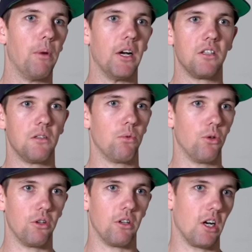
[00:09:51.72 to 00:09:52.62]
But it's
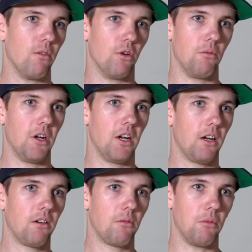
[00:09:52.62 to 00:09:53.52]
important to recover on
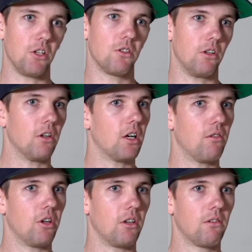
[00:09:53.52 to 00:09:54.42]
Monday. Make sure you're
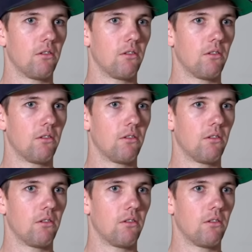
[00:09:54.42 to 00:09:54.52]
recovering.